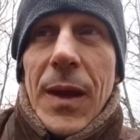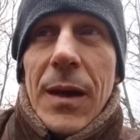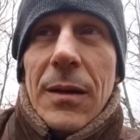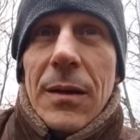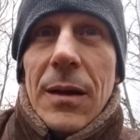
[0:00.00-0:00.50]

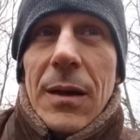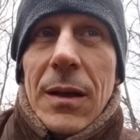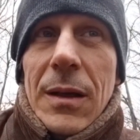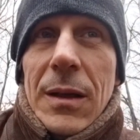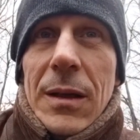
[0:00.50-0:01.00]
And
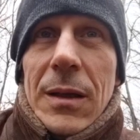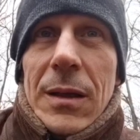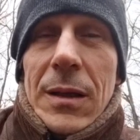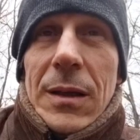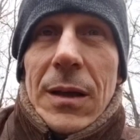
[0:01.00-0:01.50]

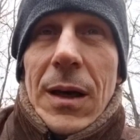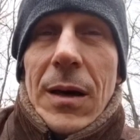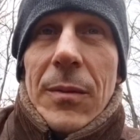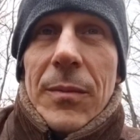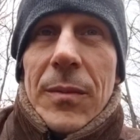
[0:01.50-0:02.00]

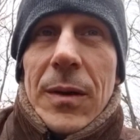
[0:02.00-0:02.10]
um,